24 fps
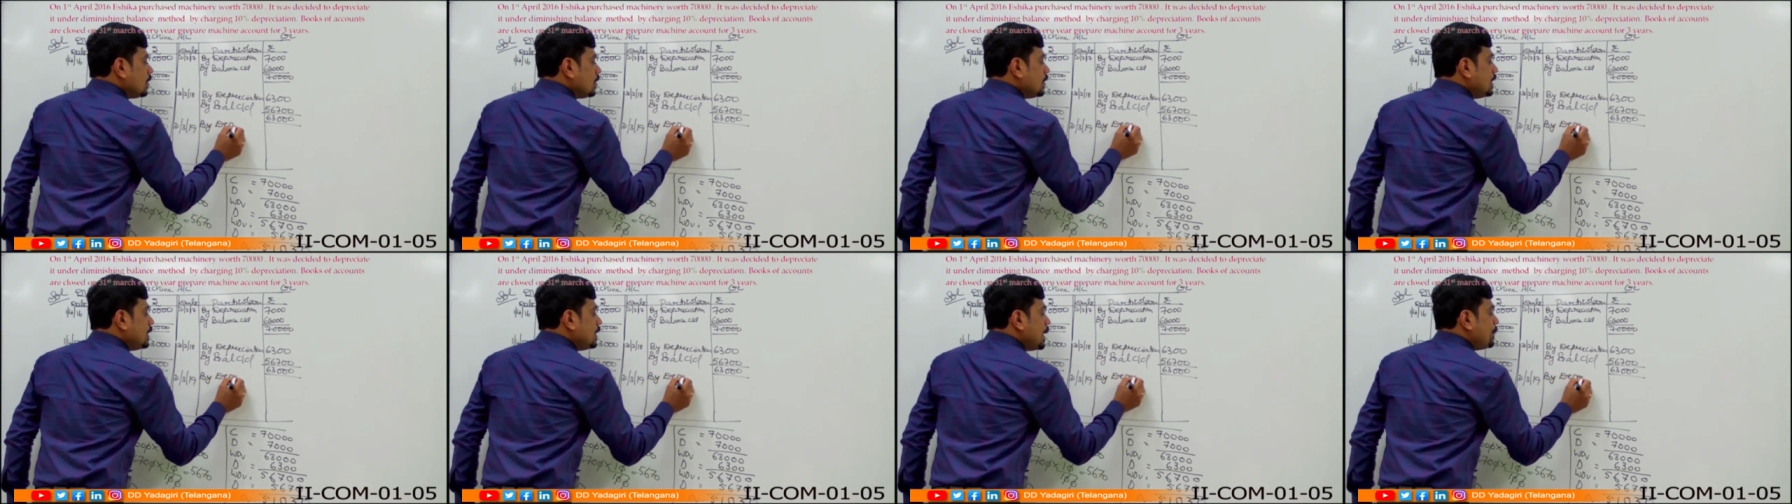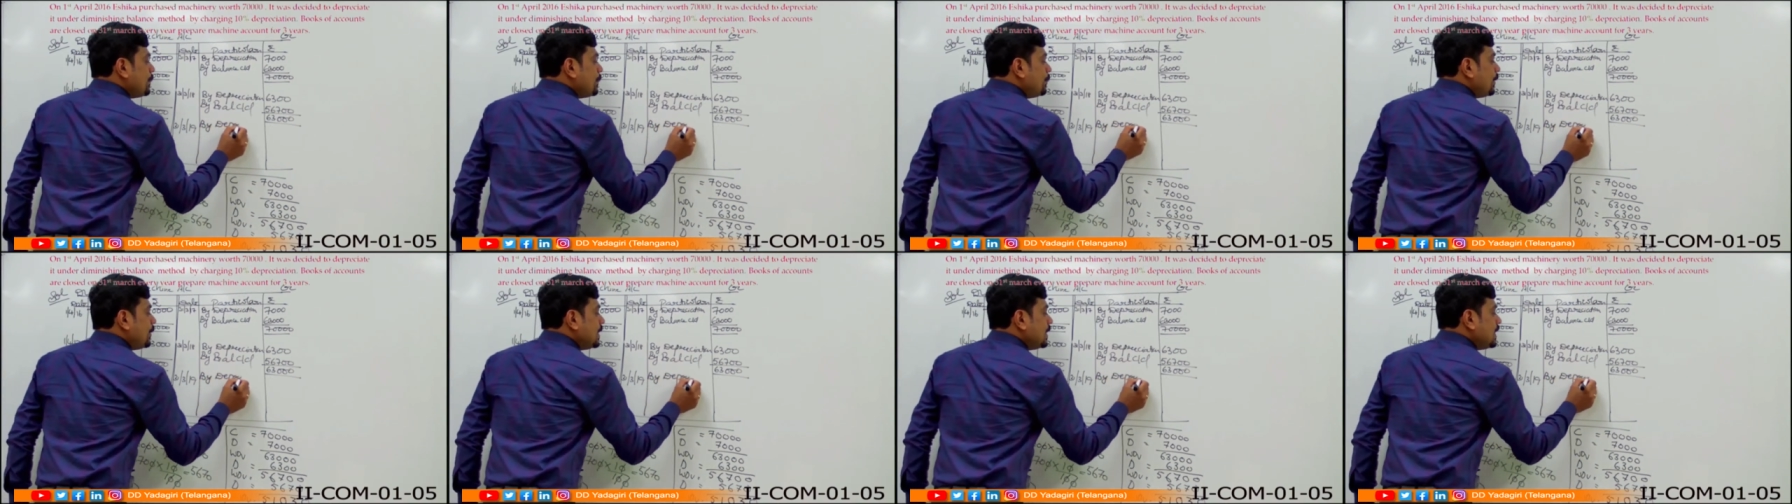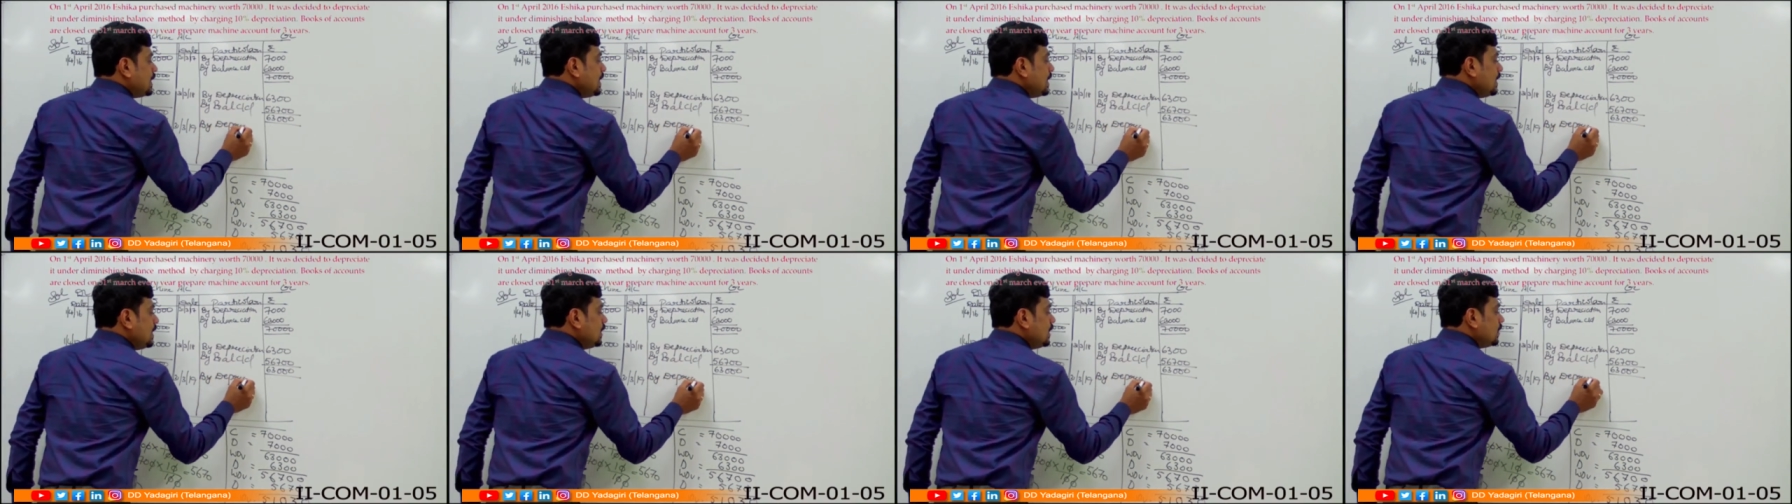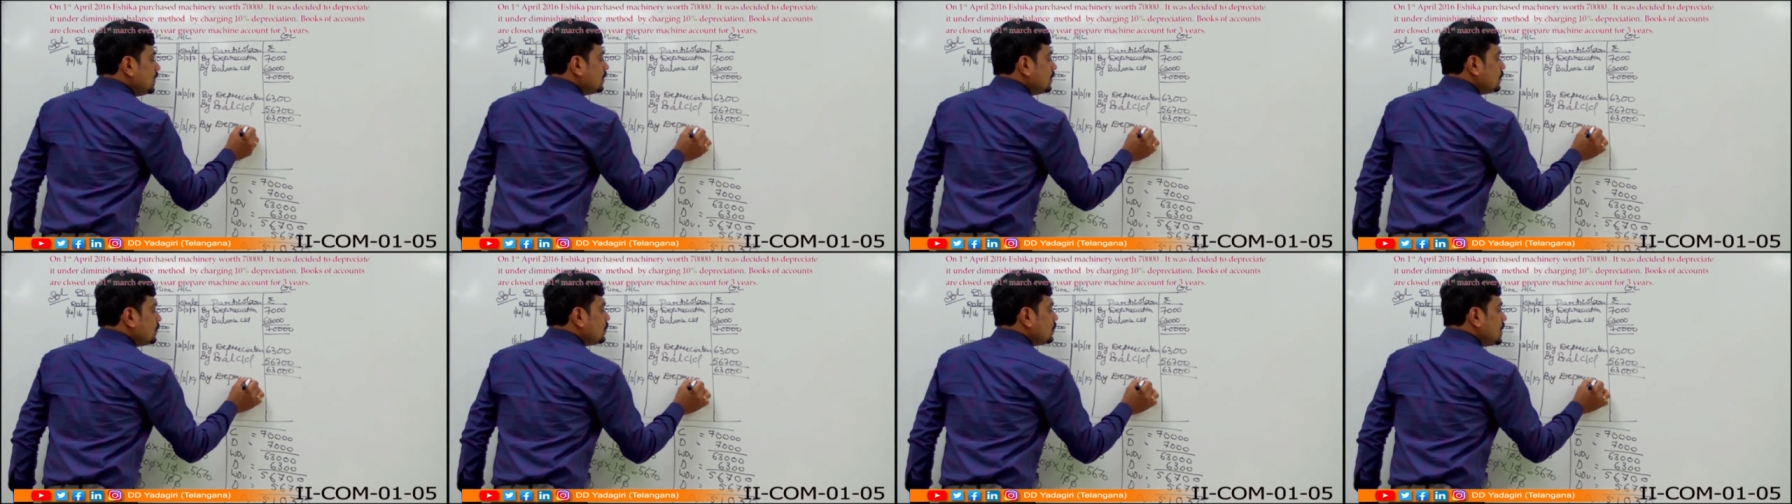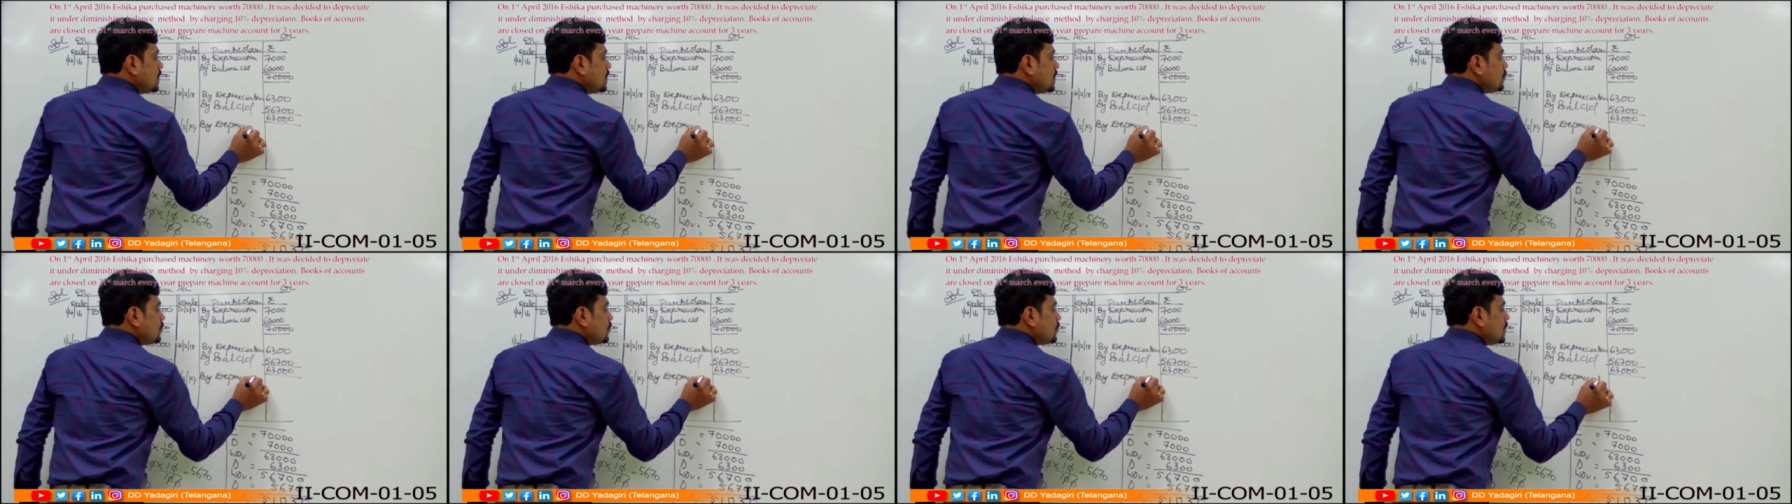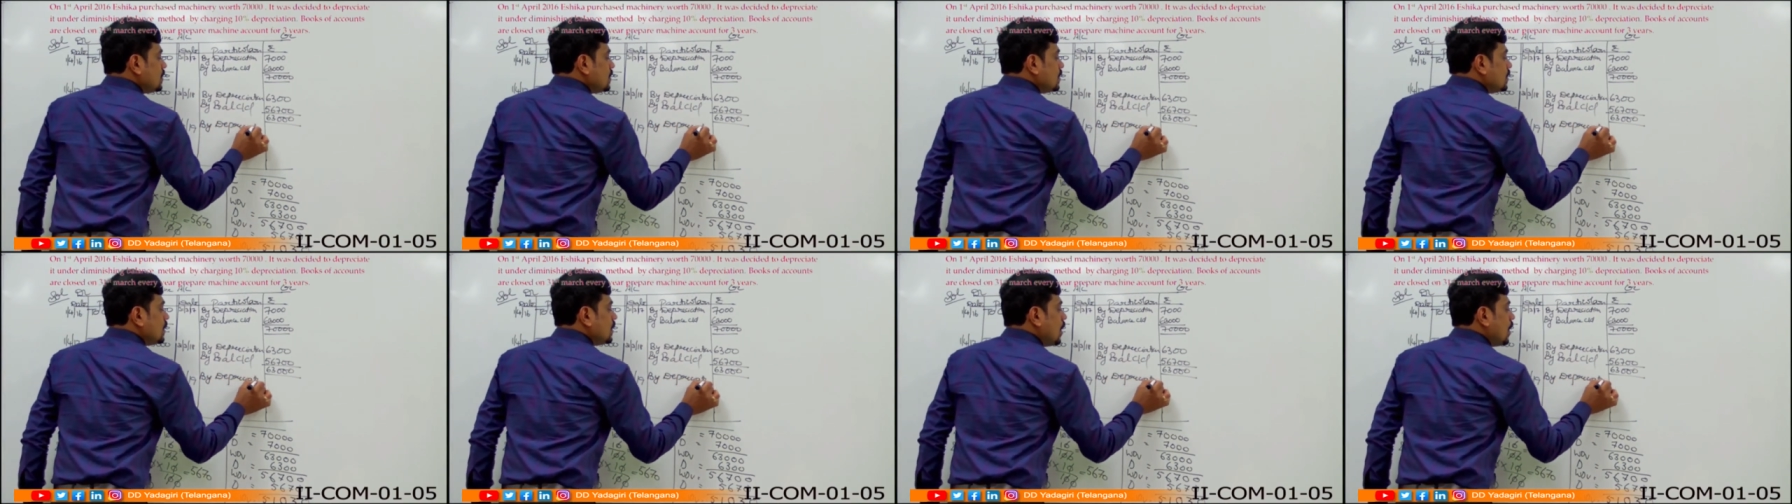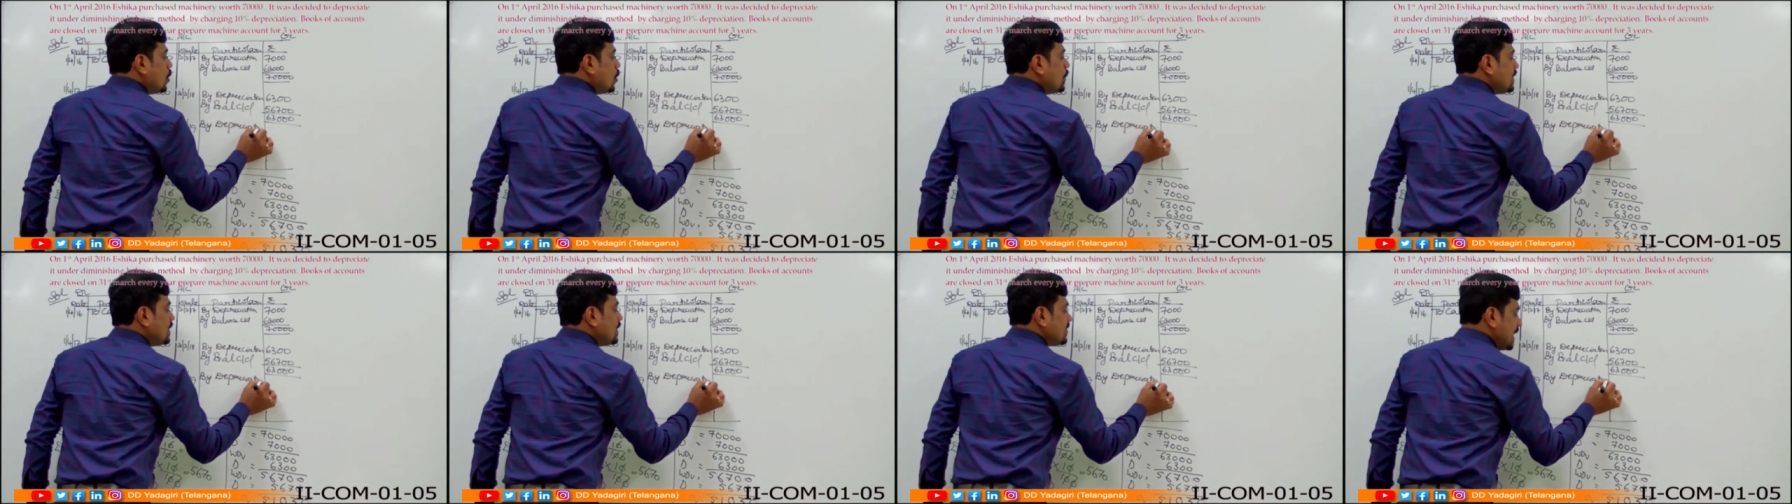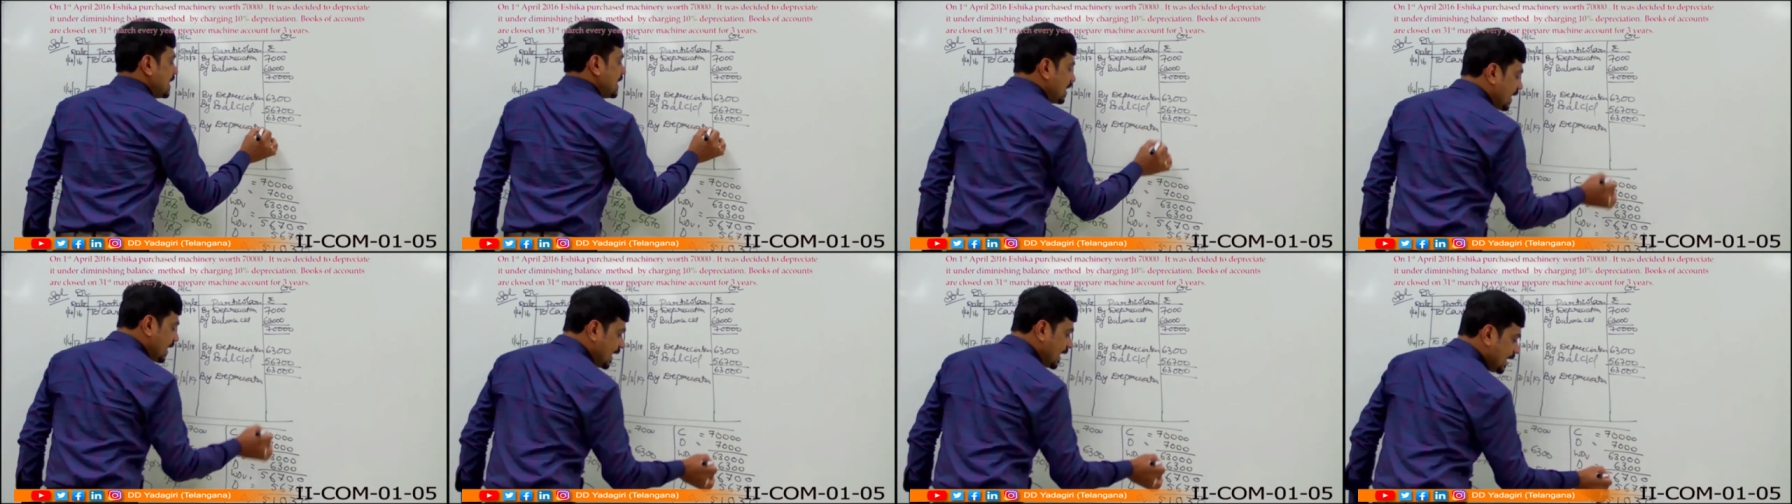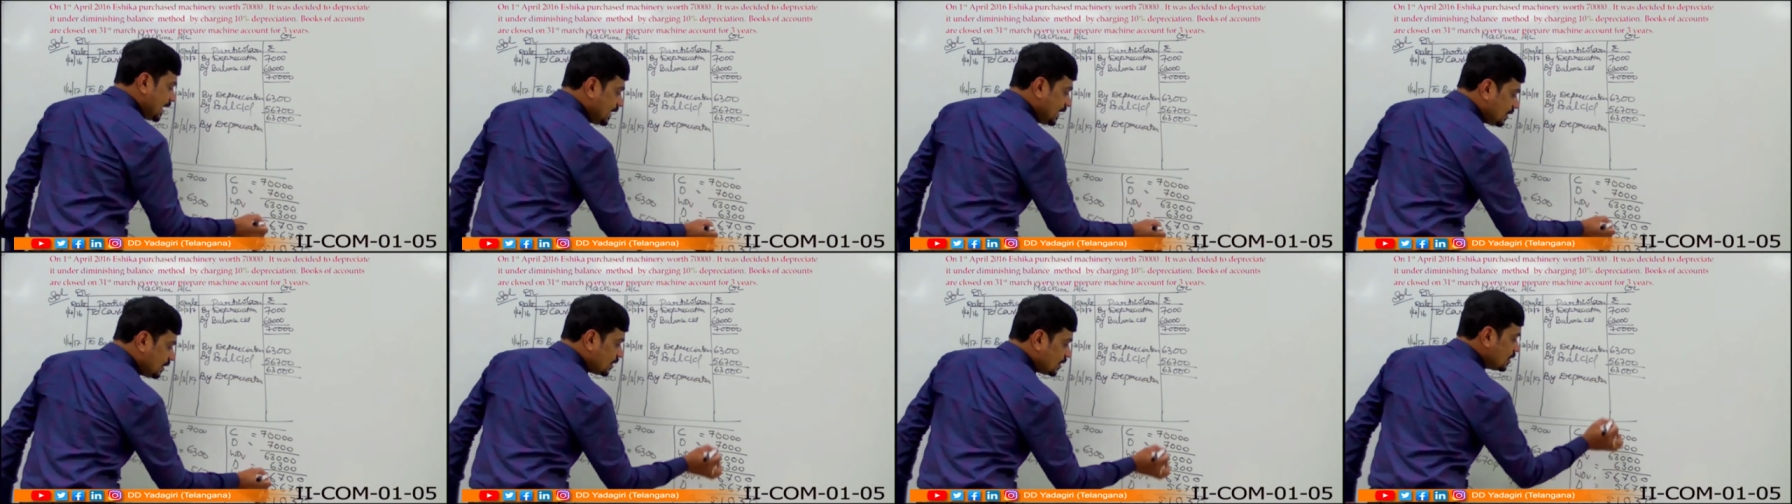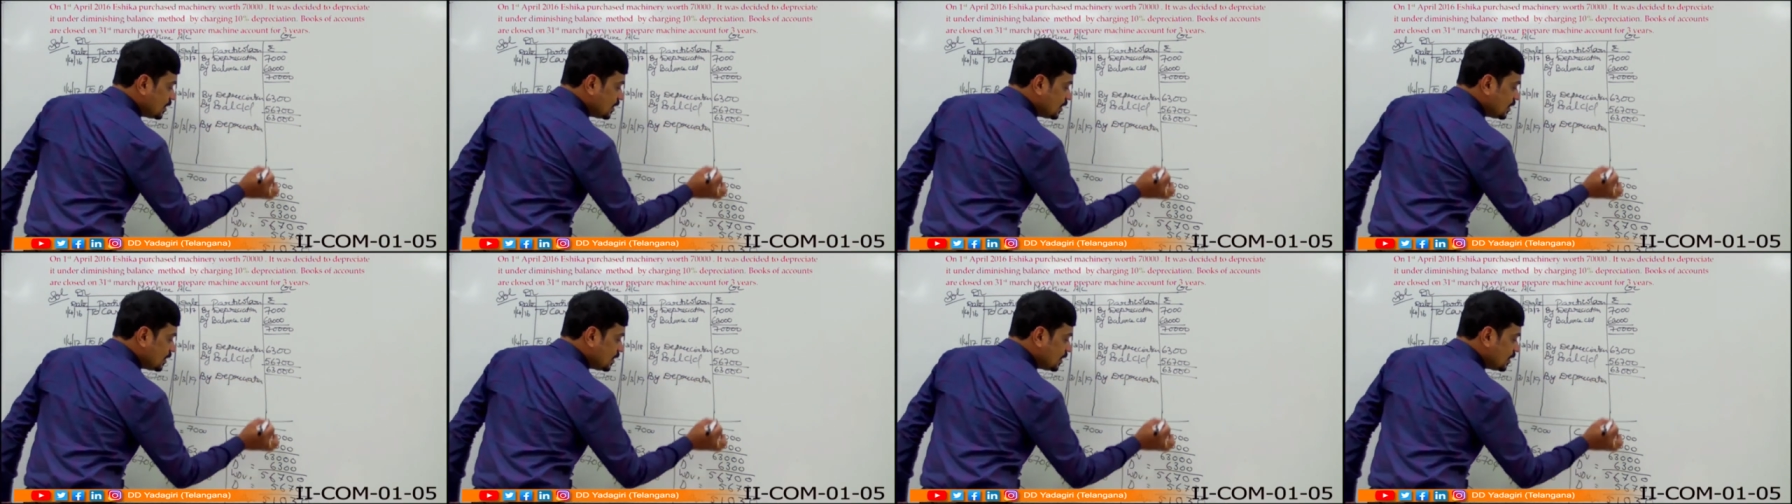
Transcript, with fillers: depreciation how much I'll write?